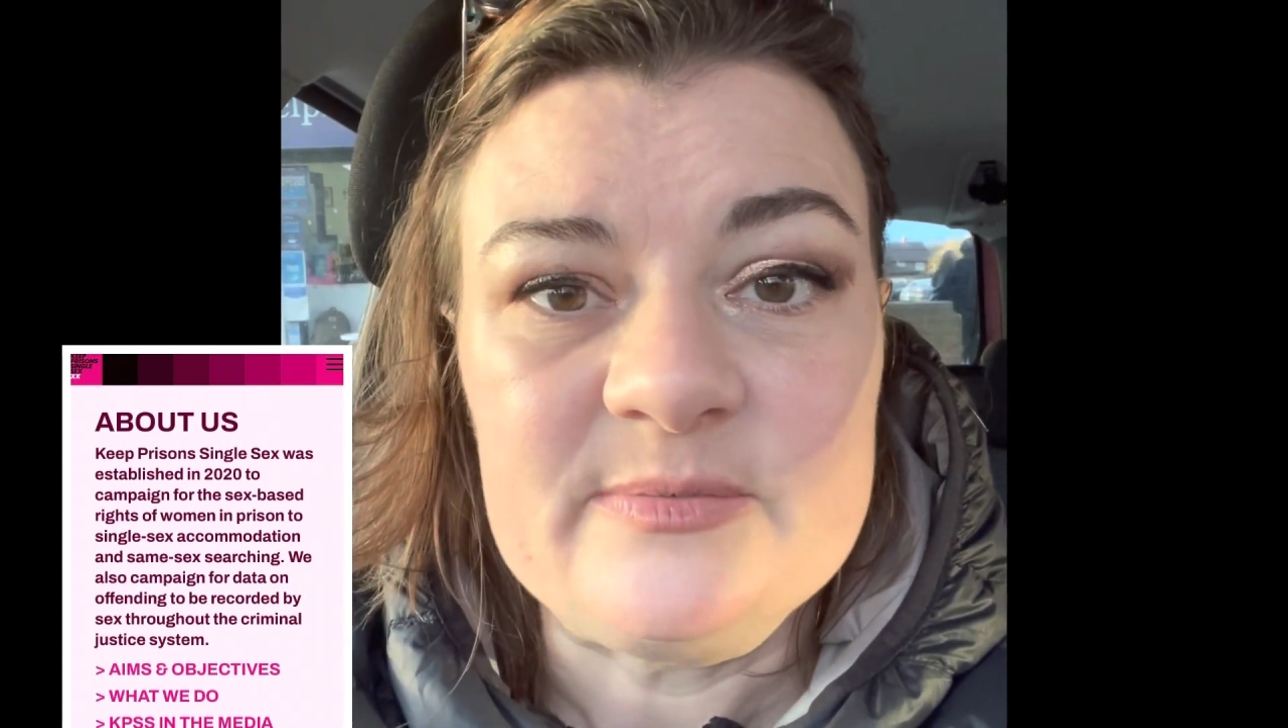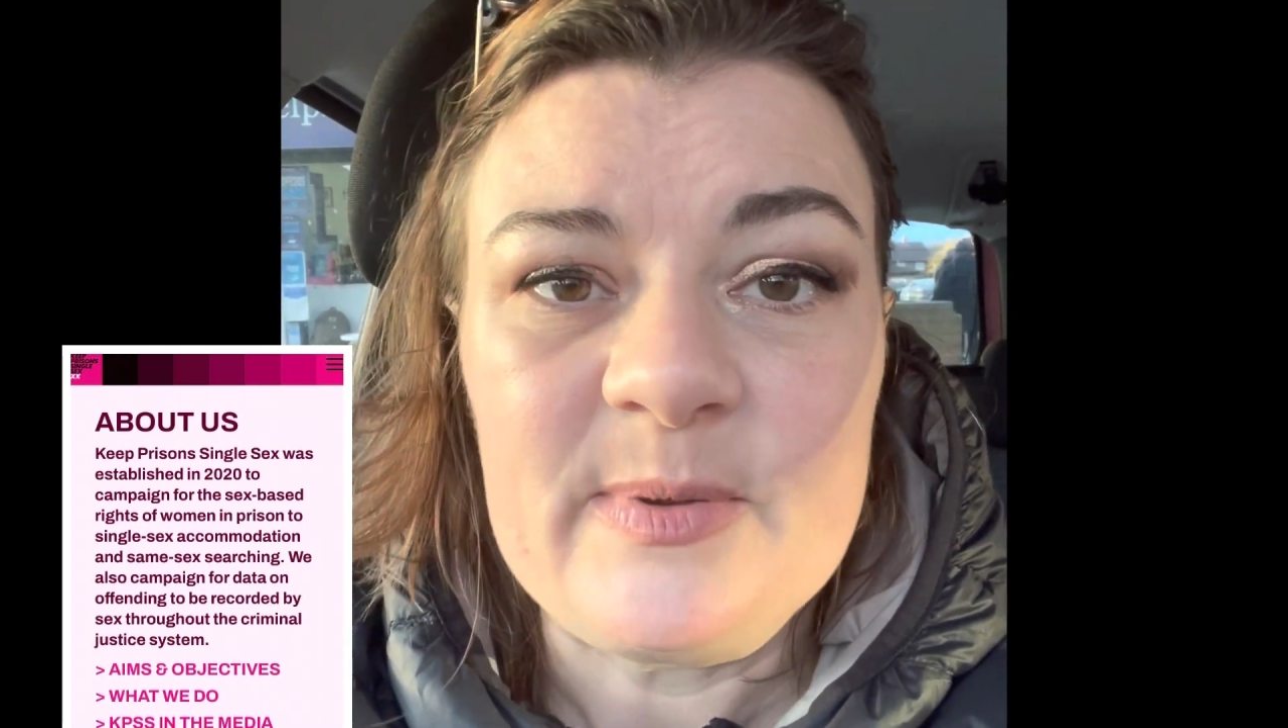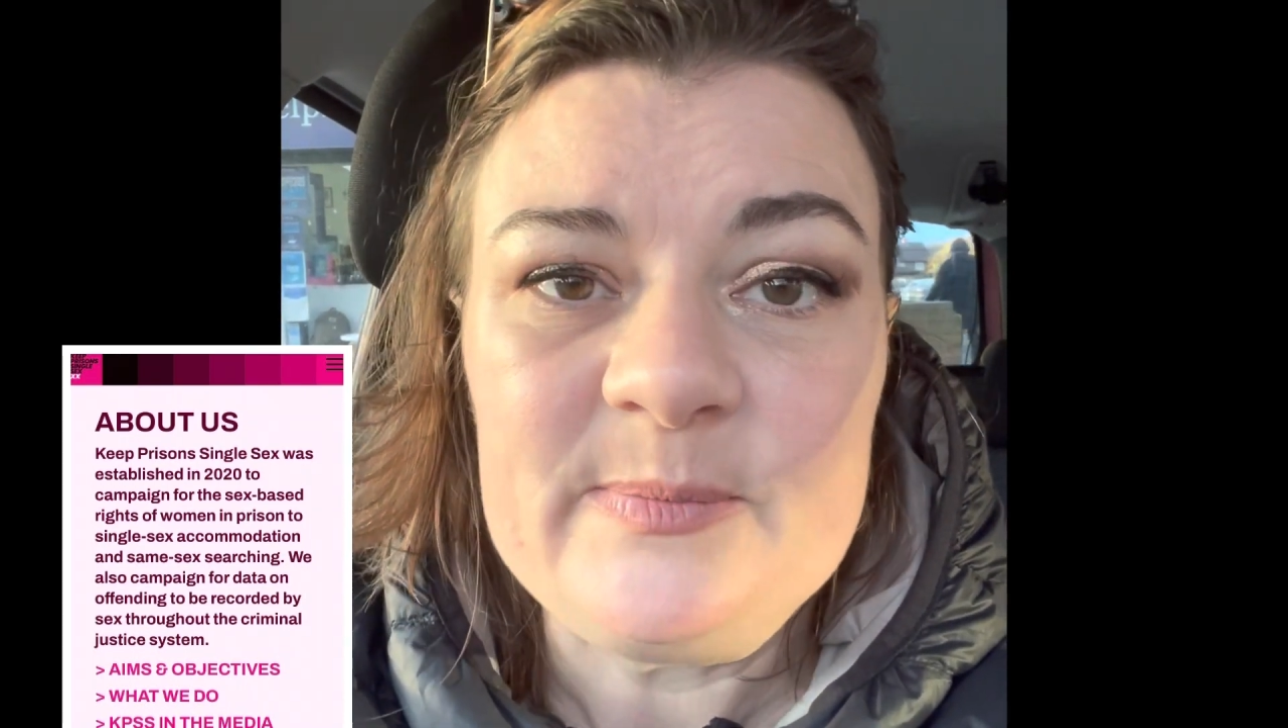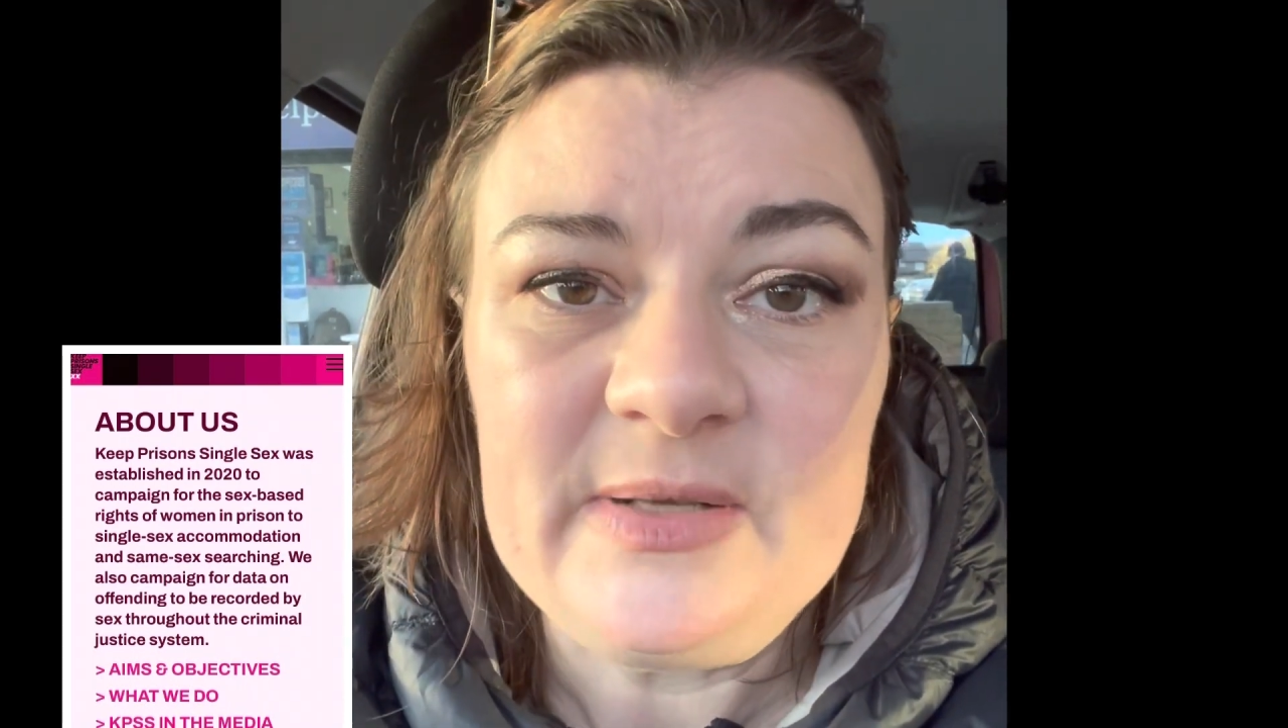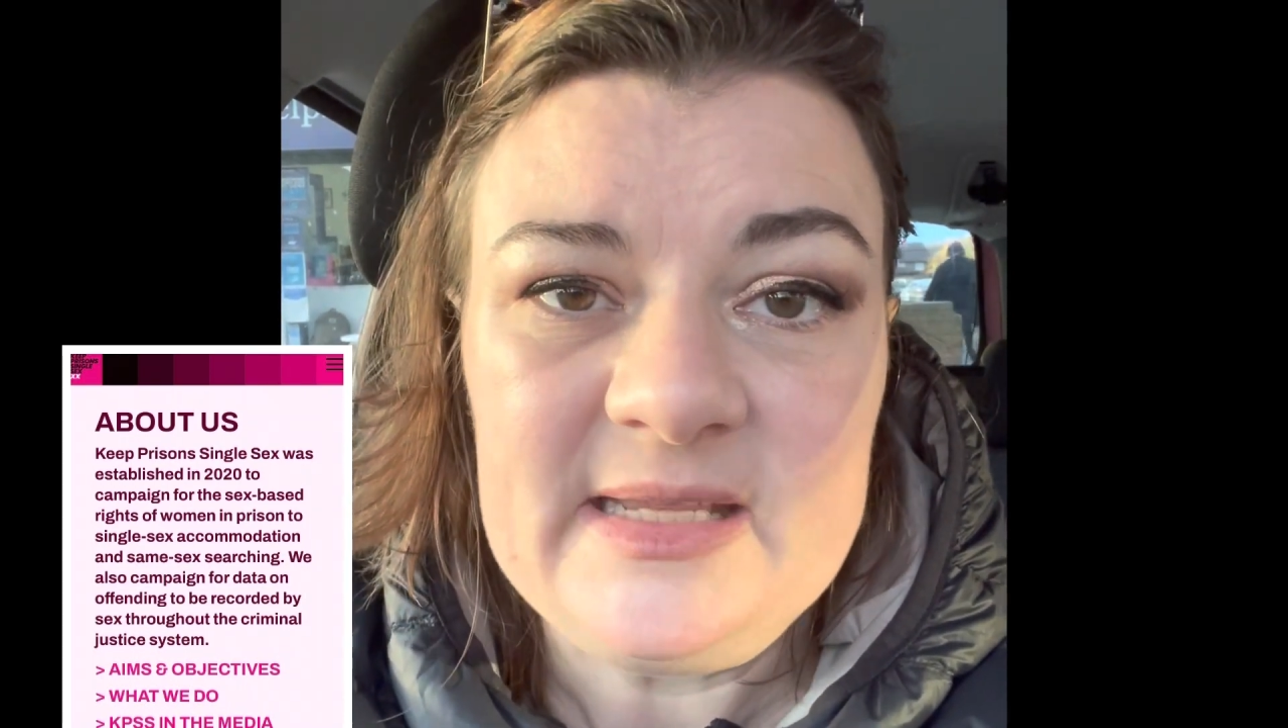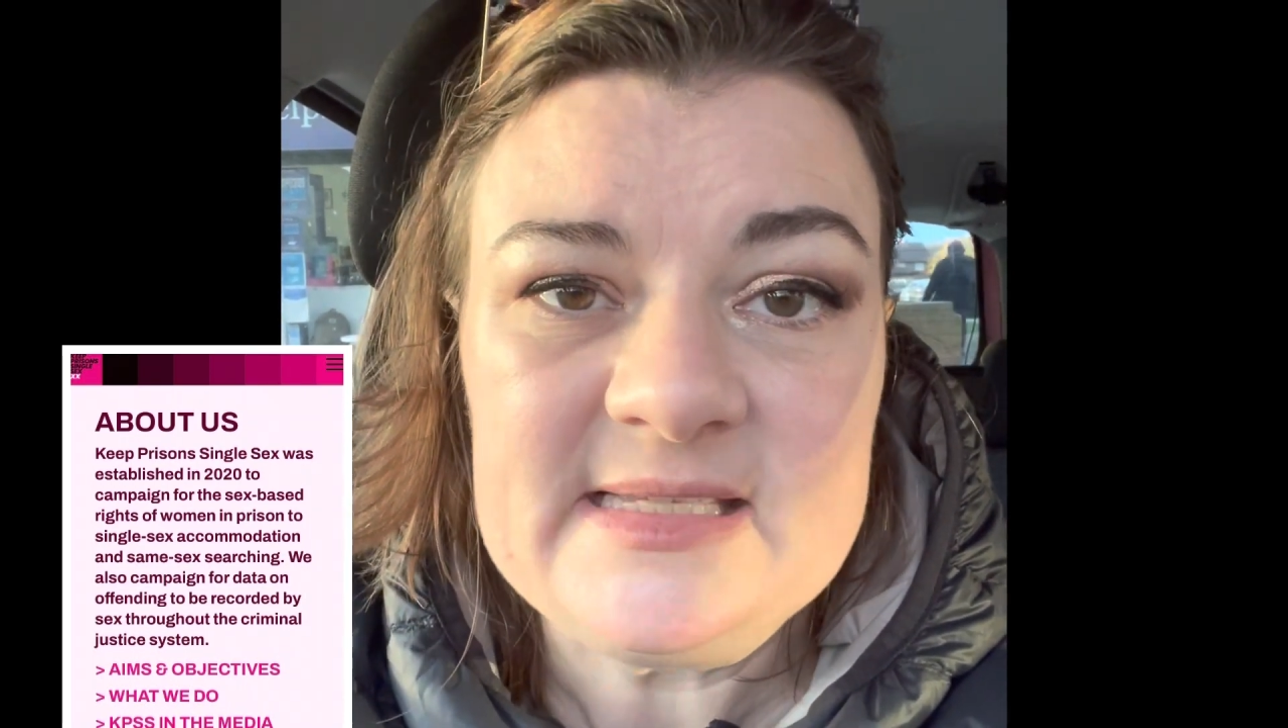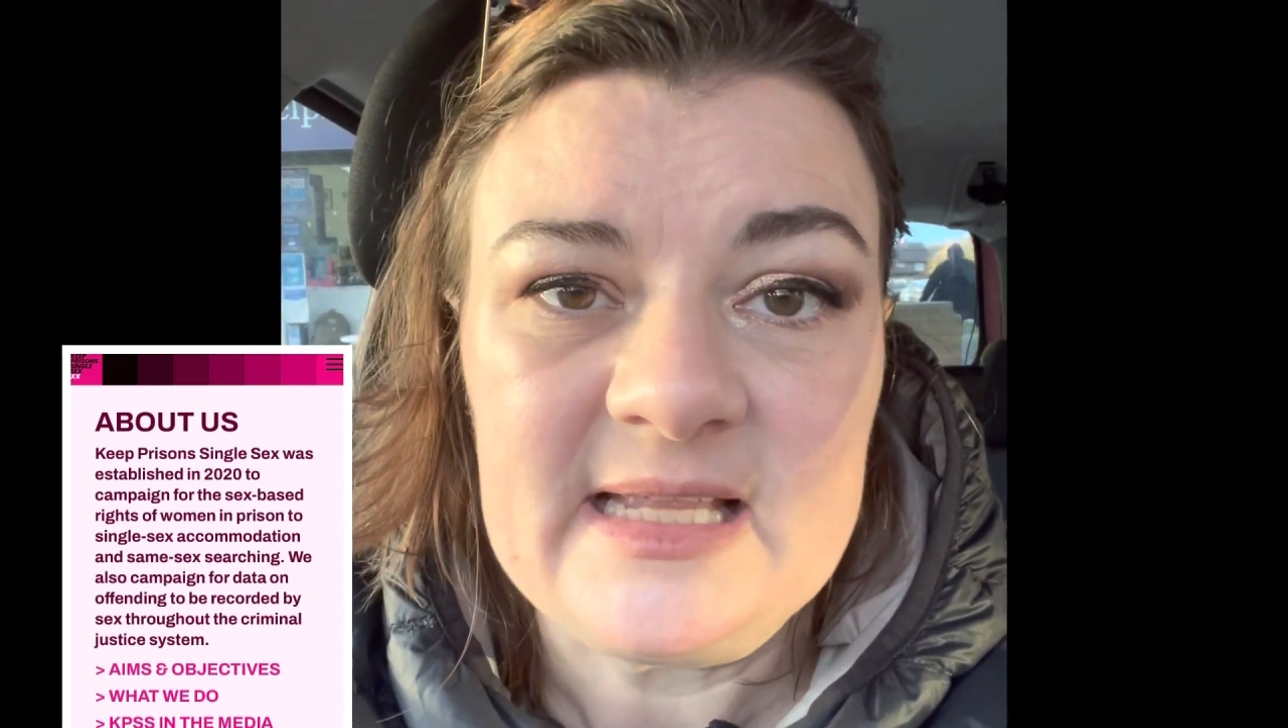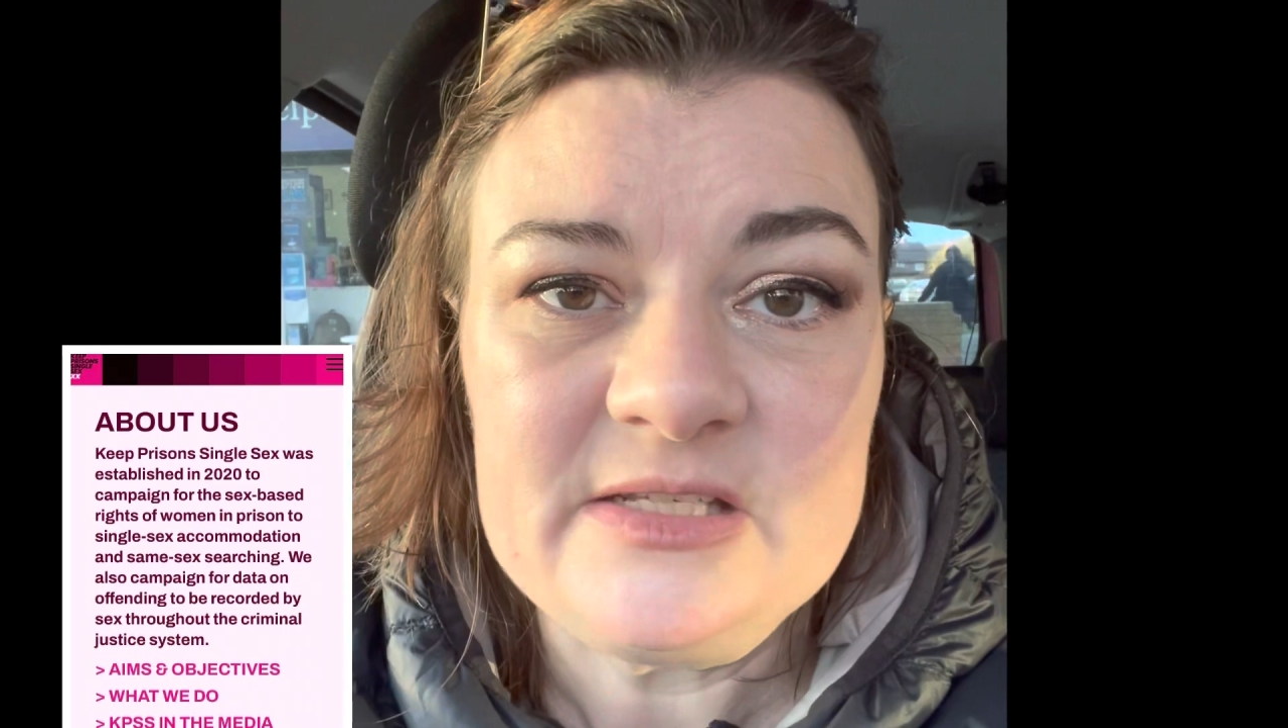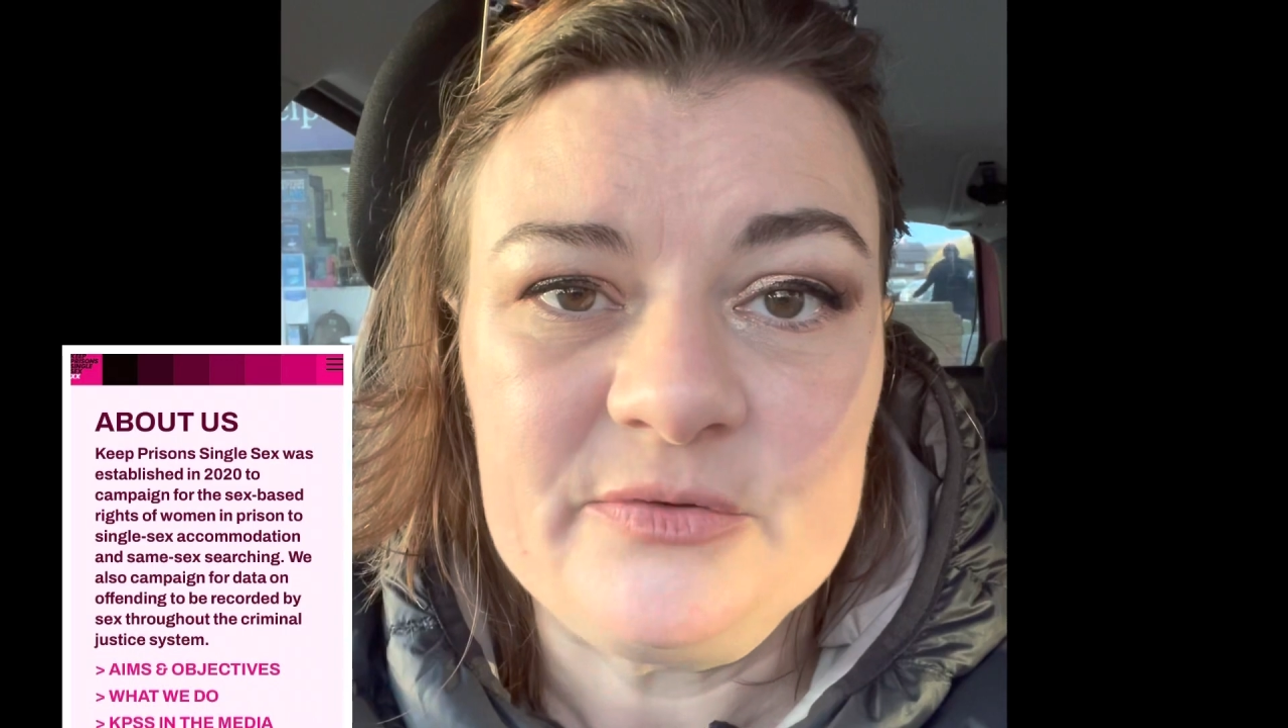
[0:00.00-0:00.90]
but please add